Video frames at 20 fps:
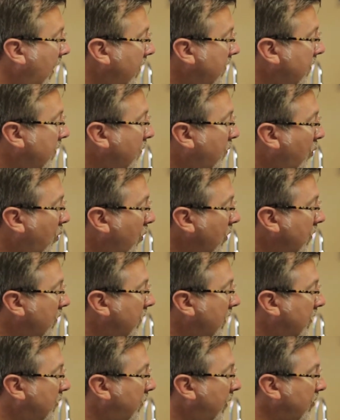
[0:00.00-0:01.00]
it's
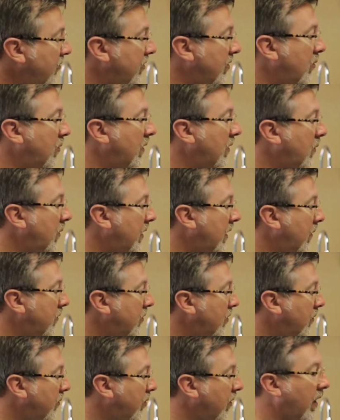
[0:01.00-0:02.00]
important, especially when we come
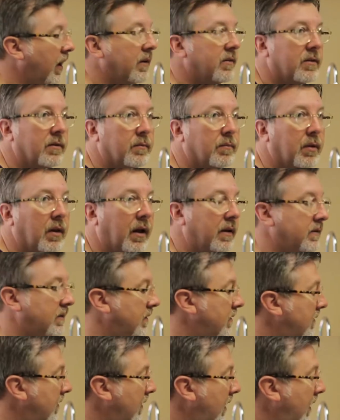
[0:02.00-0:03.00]
to appliance and
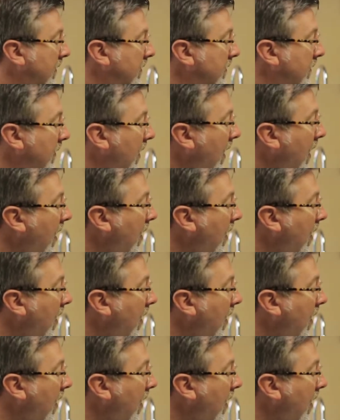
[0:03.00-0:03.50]
appliance designs.